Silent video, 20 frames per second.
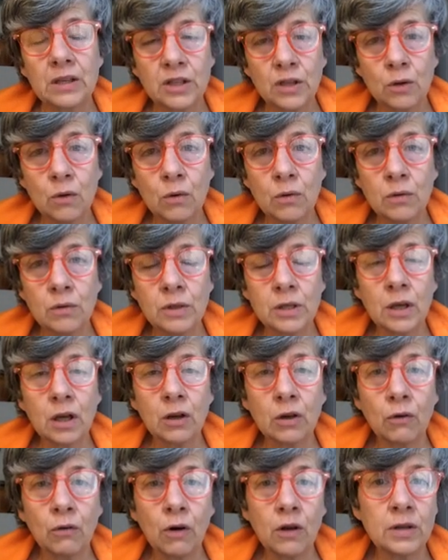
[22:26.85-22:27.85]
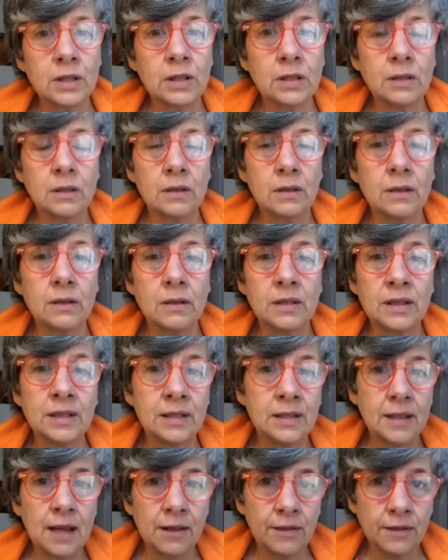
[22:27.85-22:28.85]
schools across
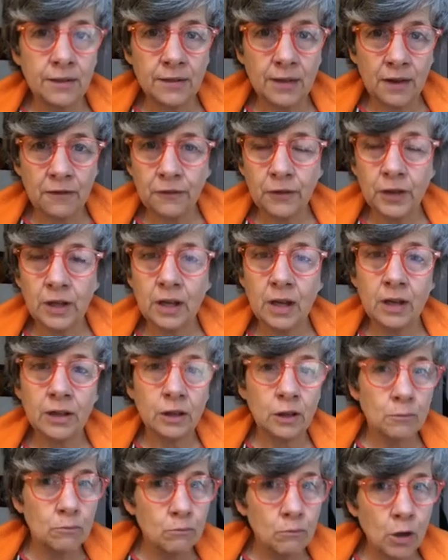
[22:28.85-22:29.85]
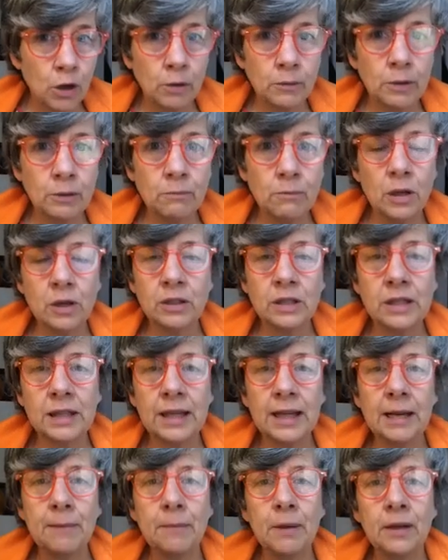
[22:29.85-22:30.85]
South Africa at the moment
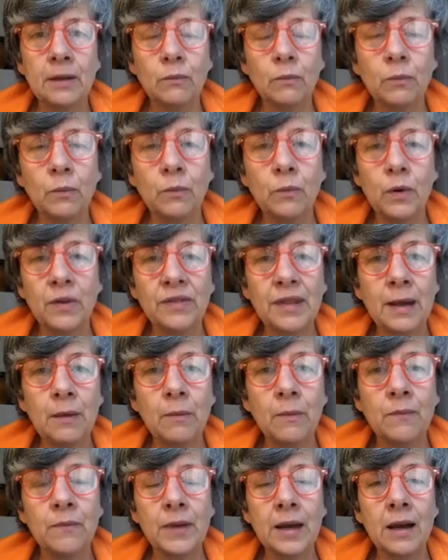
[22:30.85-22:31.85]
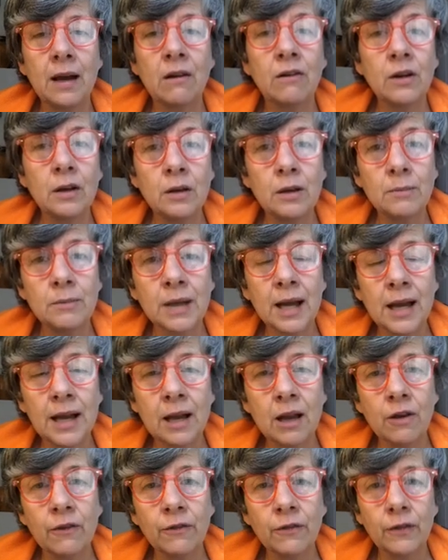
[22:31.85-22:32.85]
mostly, but what they are alumni
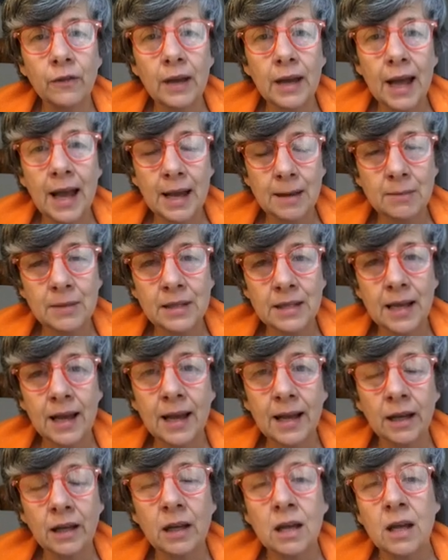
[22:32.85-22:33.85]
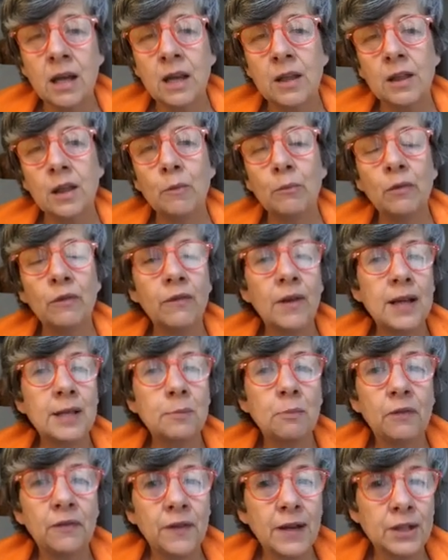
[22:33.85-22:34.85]
of AIMSEC that
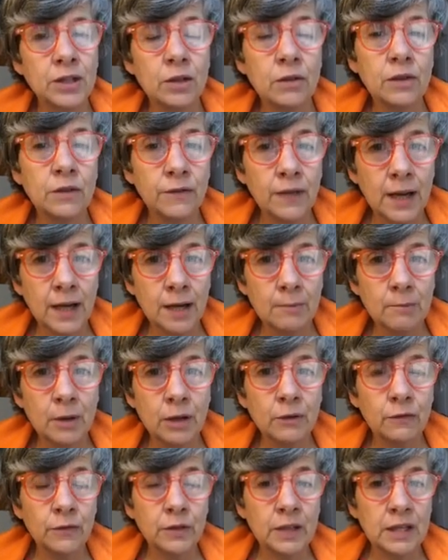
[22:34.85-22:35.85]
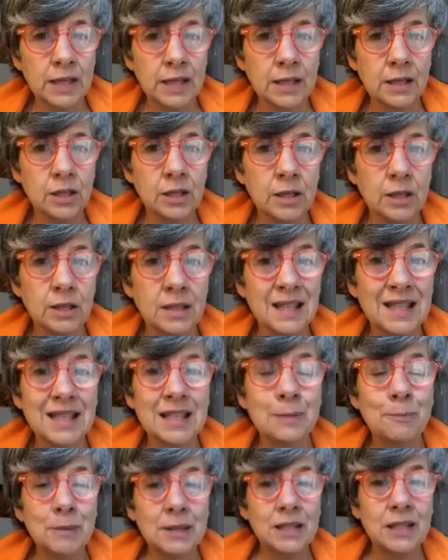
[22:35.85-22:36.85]
provides professional development for teachers,
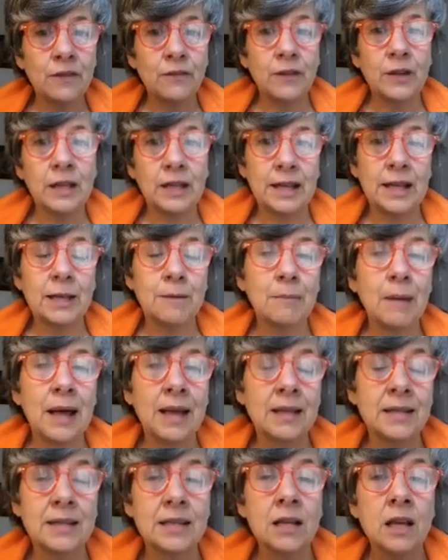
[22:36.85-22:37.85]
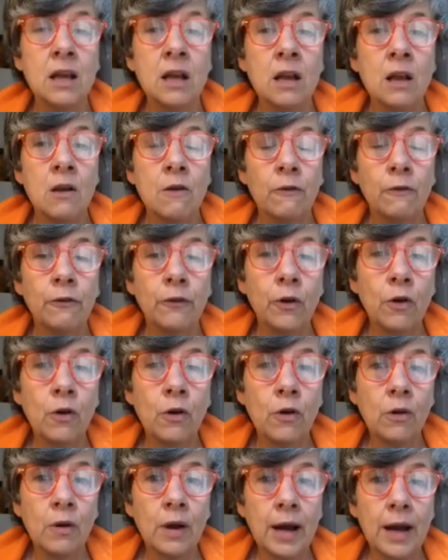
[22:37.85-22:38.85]
specifically in maths,
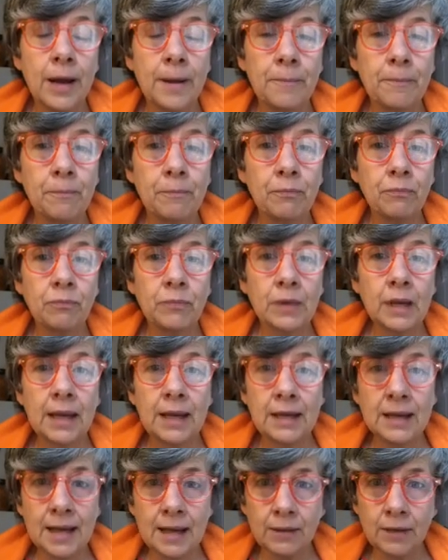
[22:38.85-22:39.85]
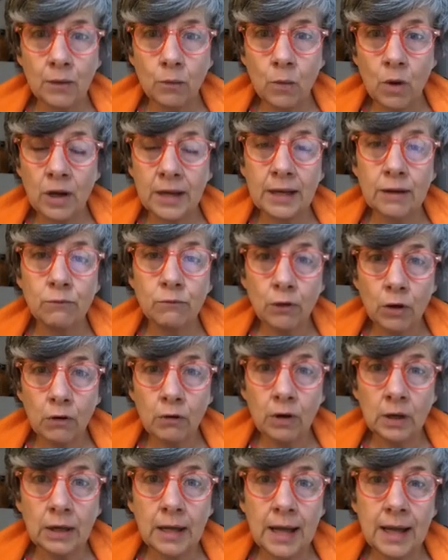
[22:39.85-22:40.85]
for that work in
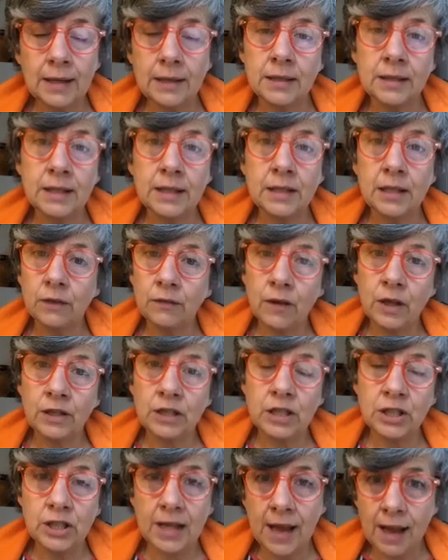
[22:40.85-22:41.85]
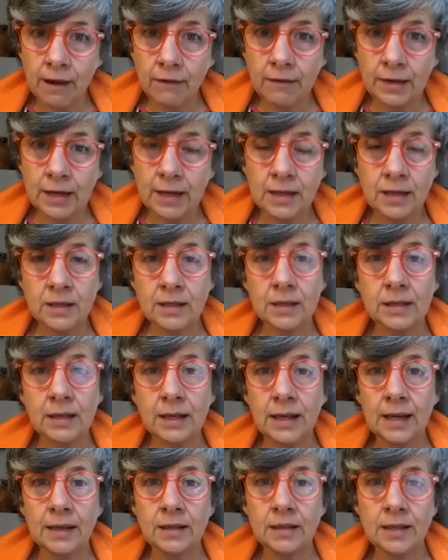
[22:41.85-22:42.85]
rural and disadvantaged areas
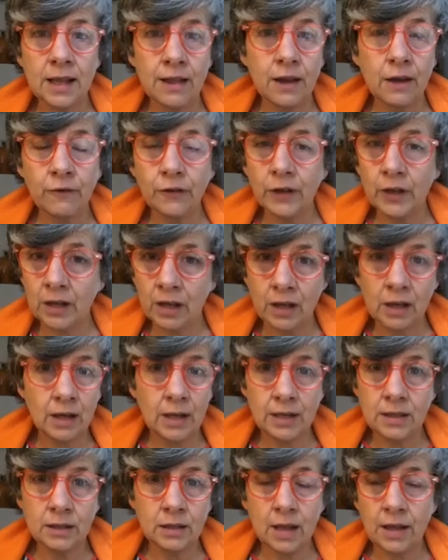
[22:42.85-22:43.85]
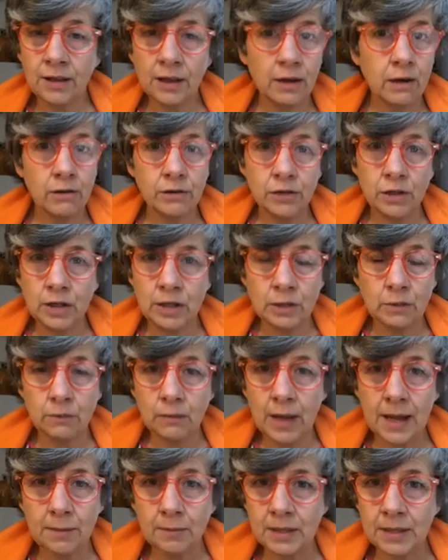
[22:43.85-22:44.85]
in South Africa and other countries.
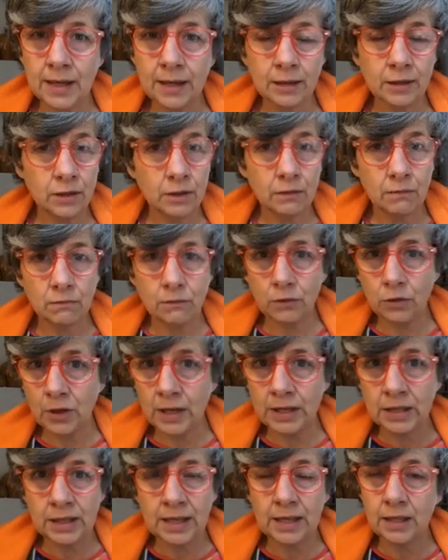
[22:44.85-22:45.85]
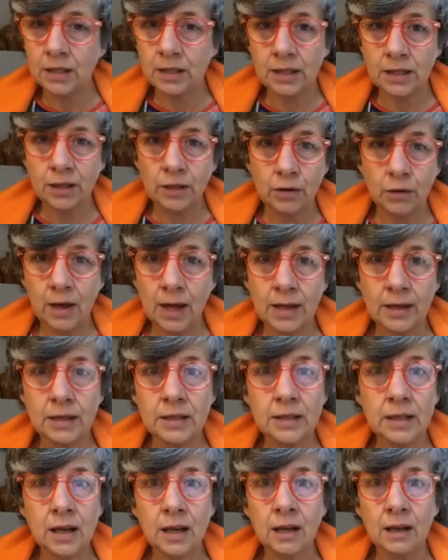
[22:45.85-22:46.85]
AIMSEC trains teachers in
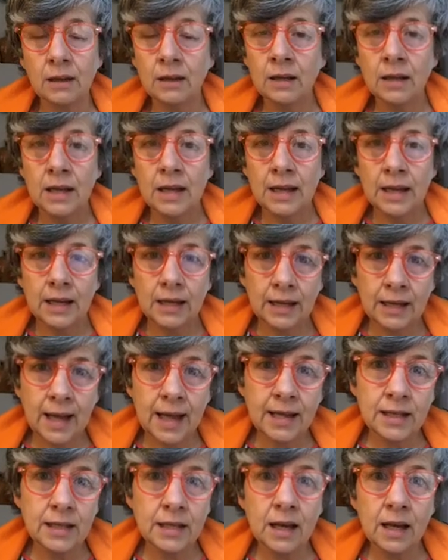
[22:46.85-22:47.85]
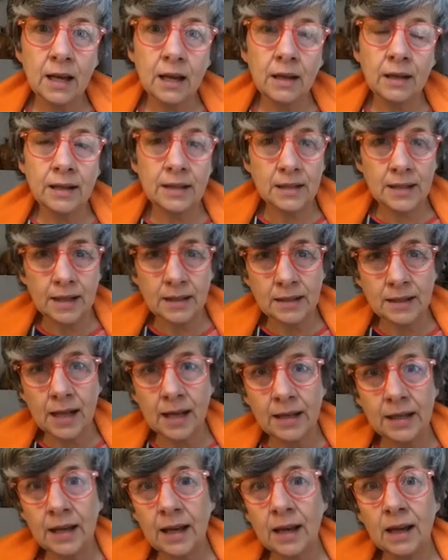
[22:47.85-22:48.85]
Uganda, in Kenya, in
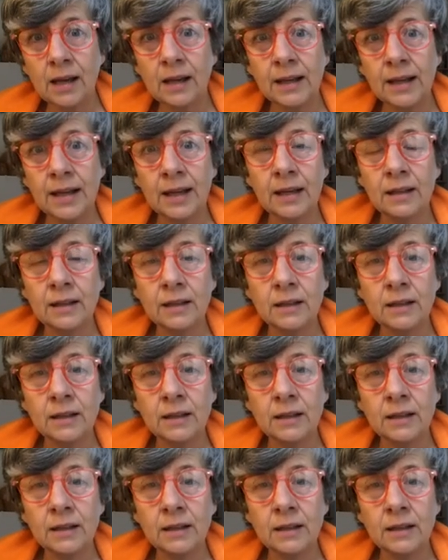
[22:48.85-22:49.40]
Tanzania,